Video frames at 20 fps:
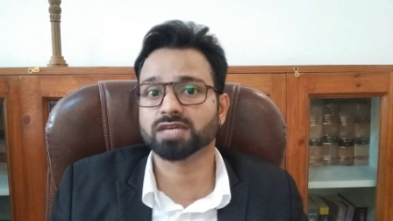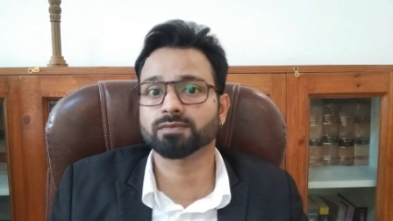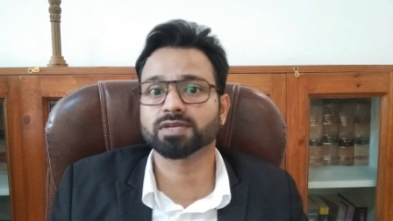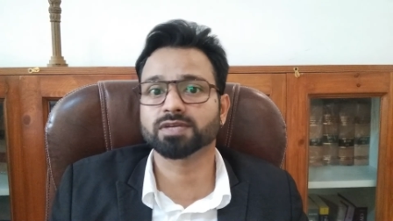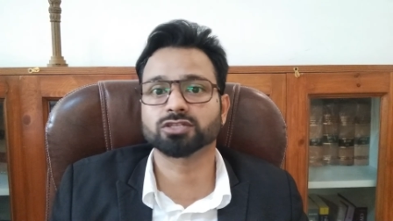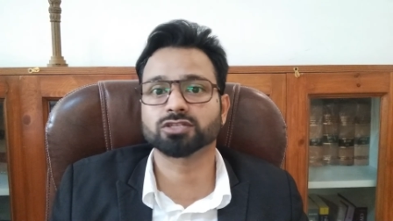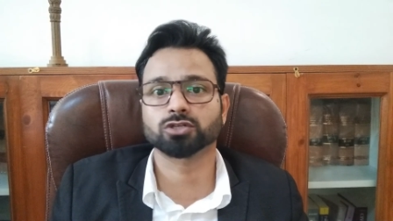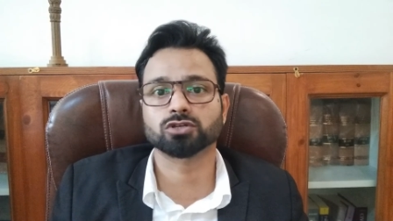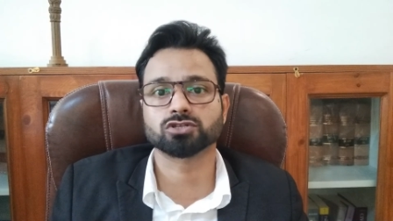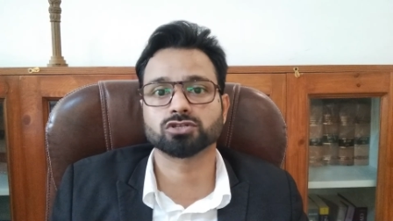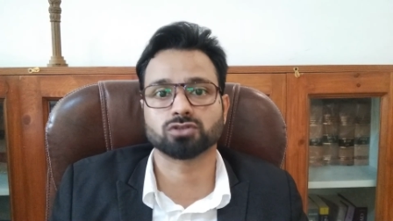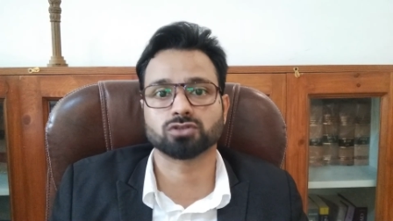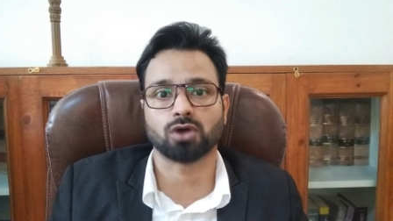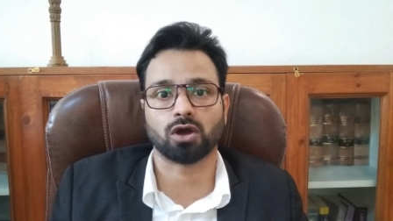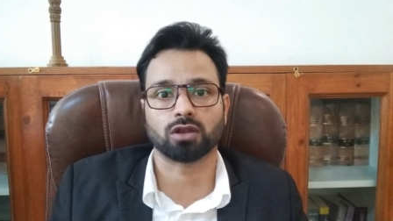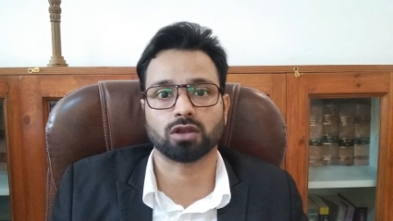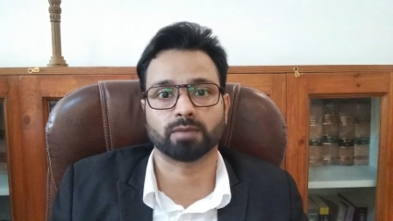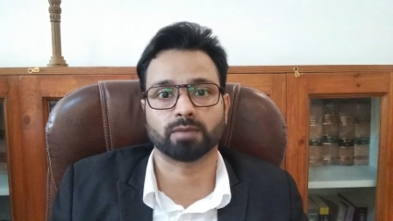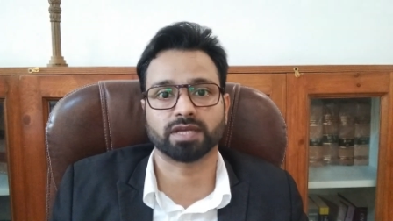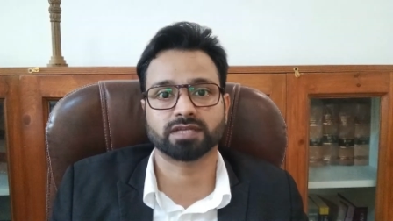with your
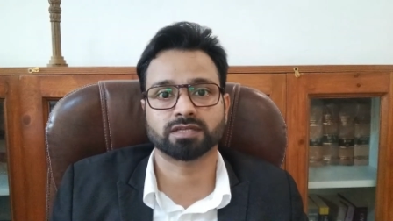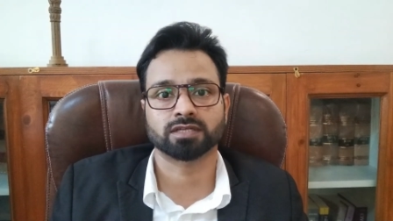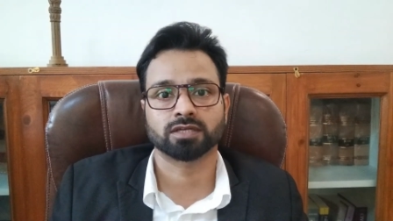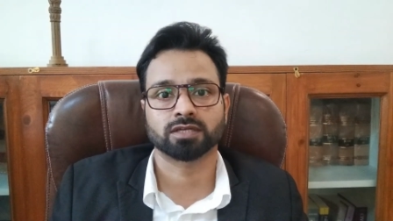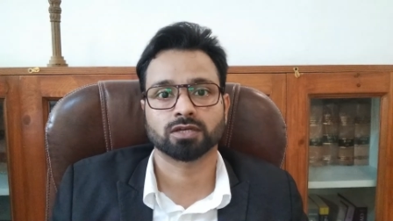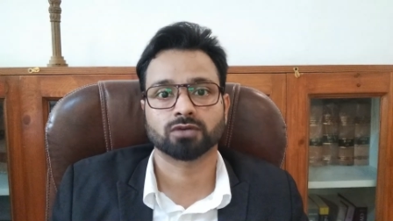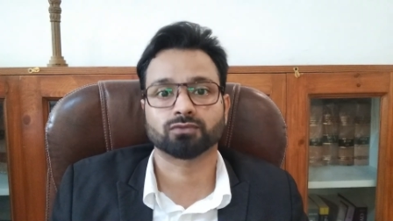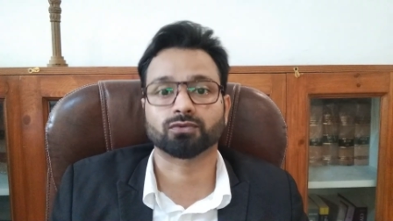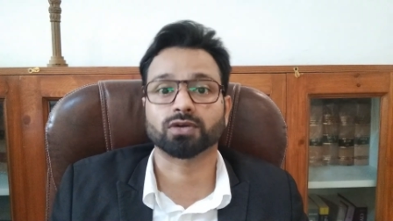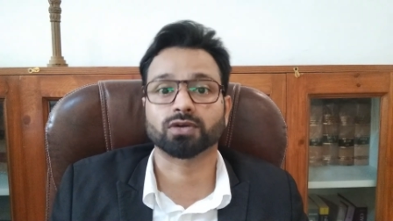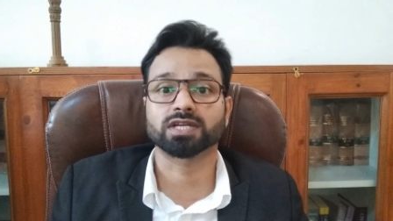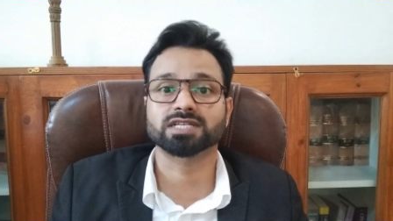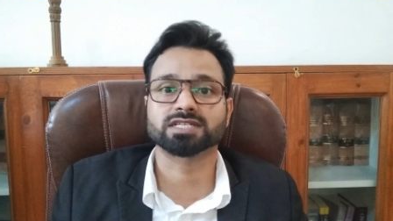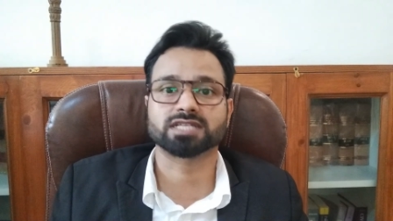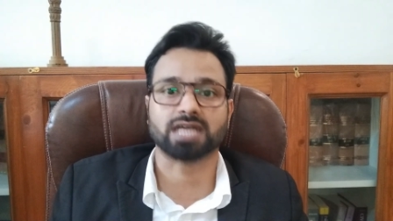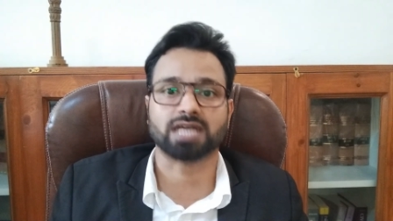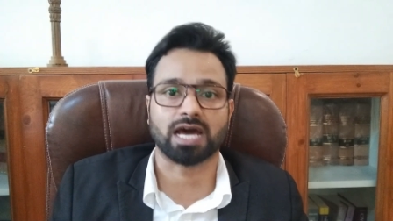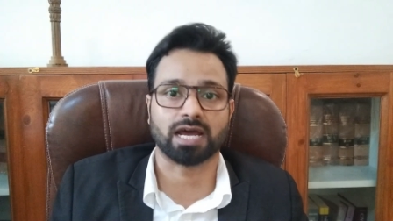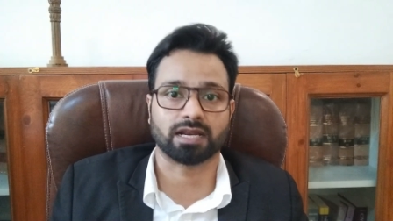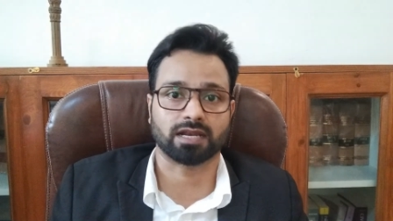soulmate for
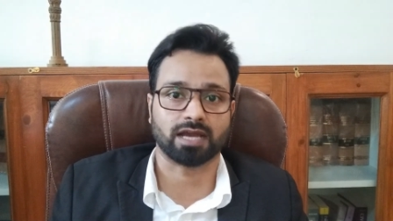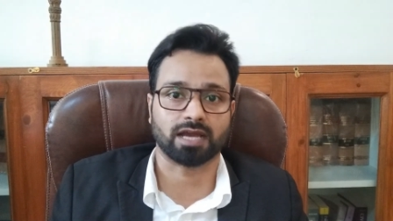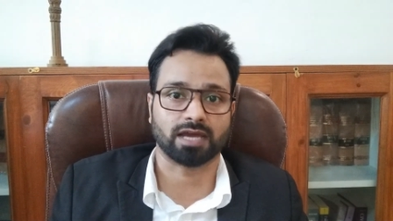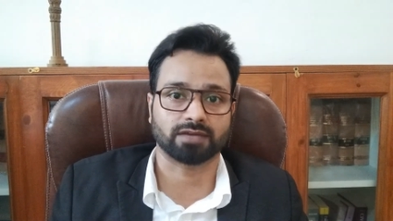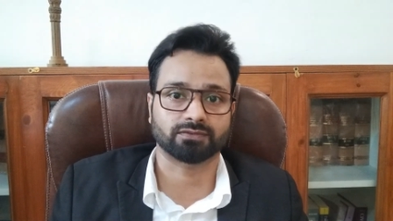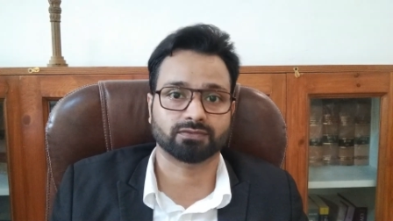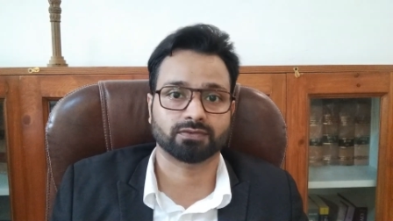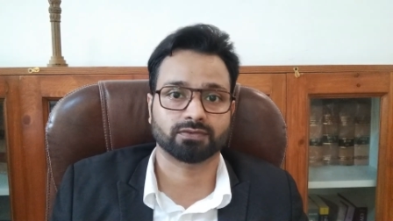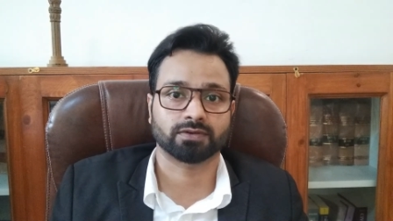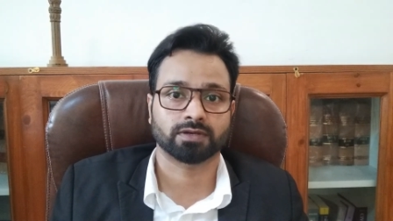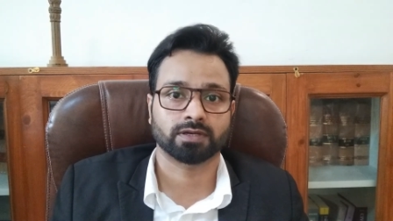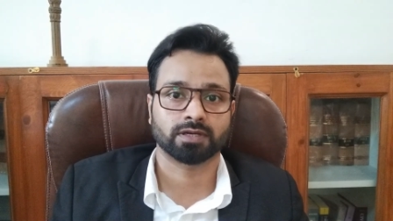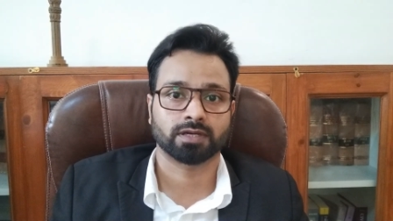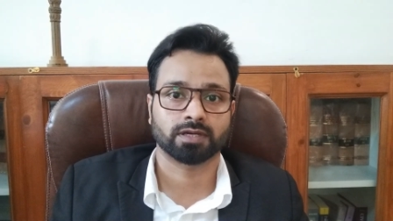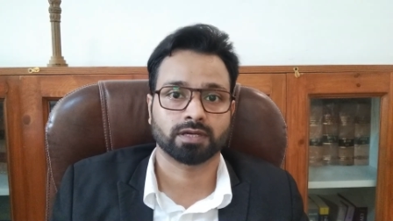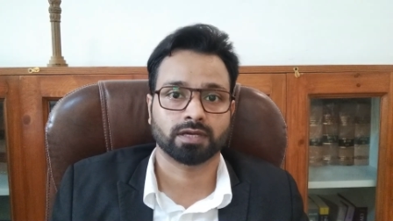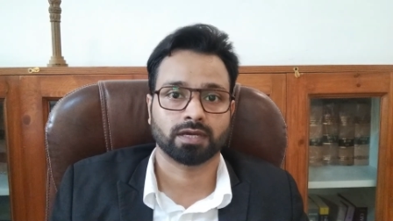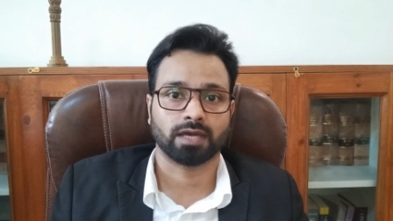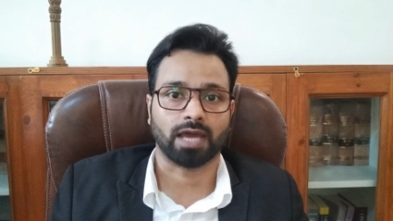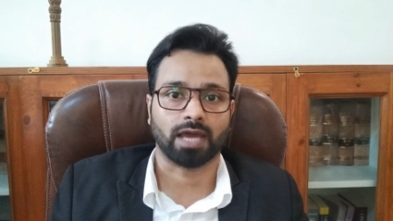entire life
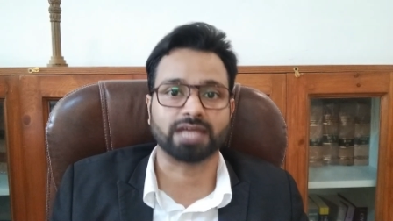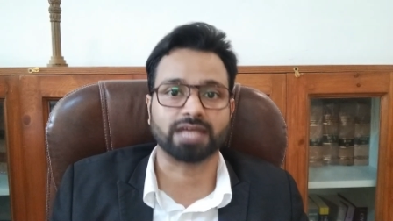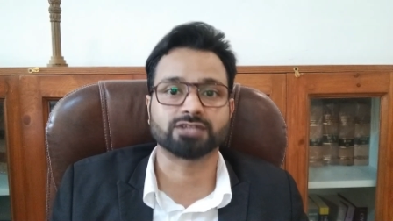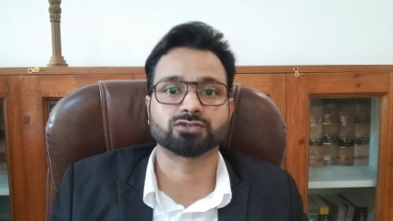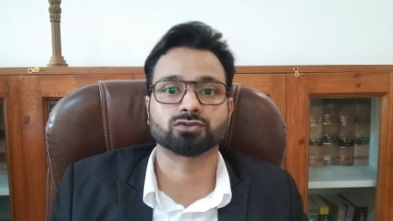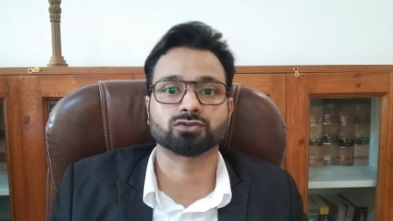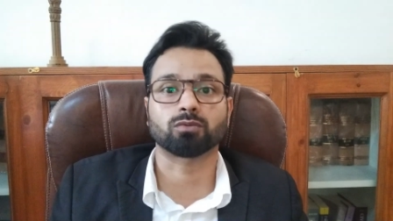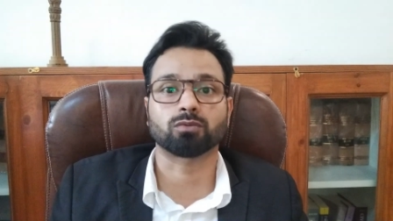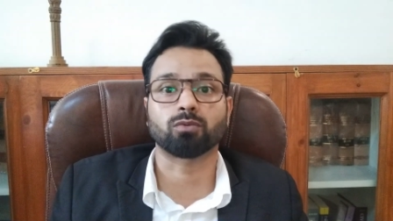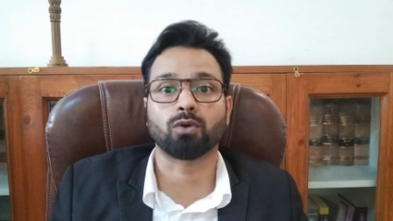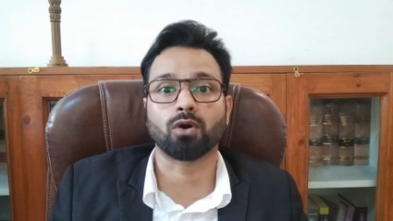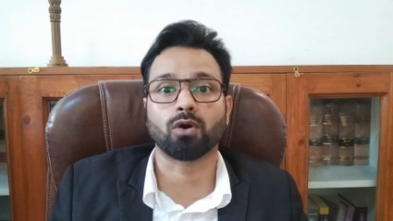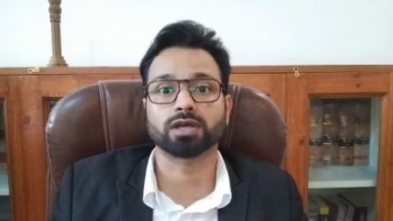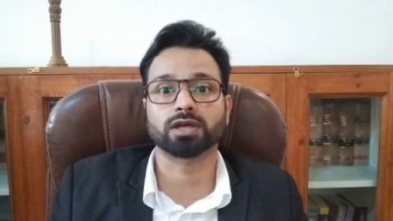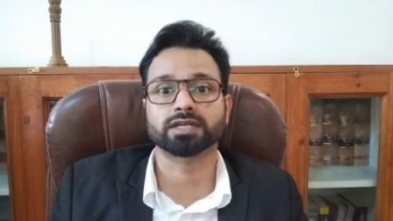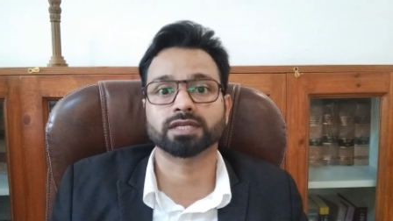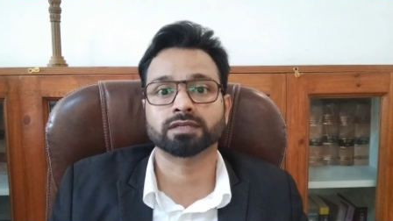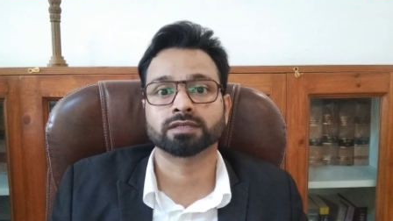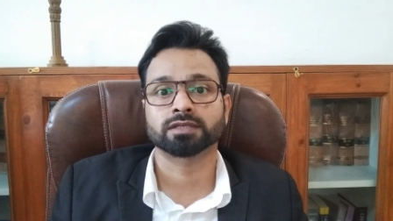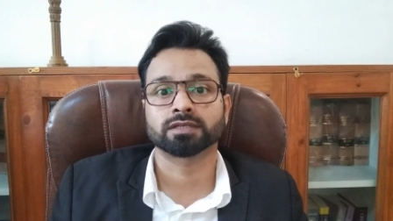and to
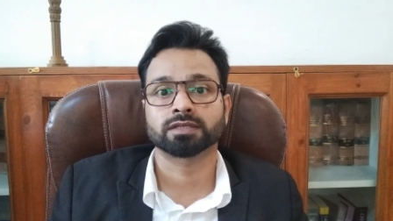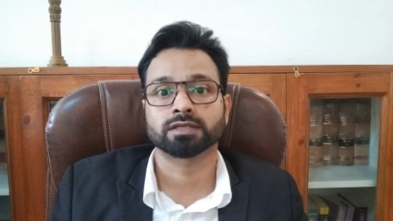avoid